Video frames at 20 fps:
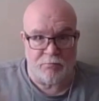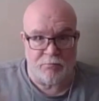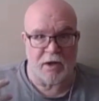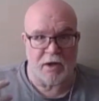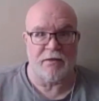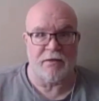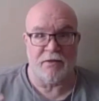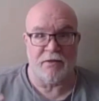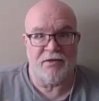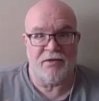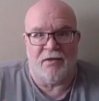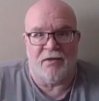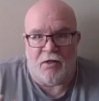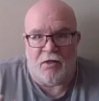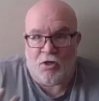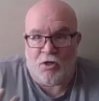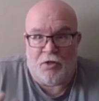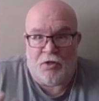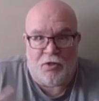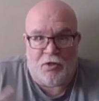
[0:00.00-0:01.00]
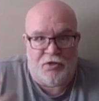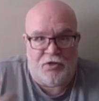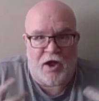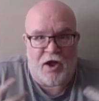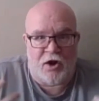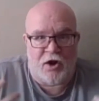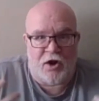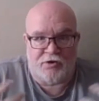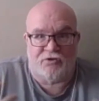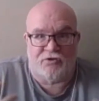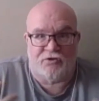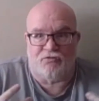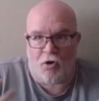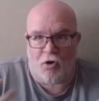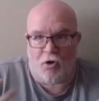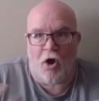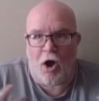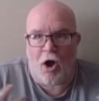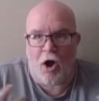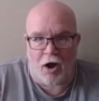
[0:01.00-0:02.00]
but they're
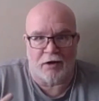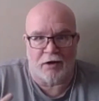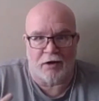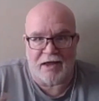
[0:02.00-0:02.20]
strong.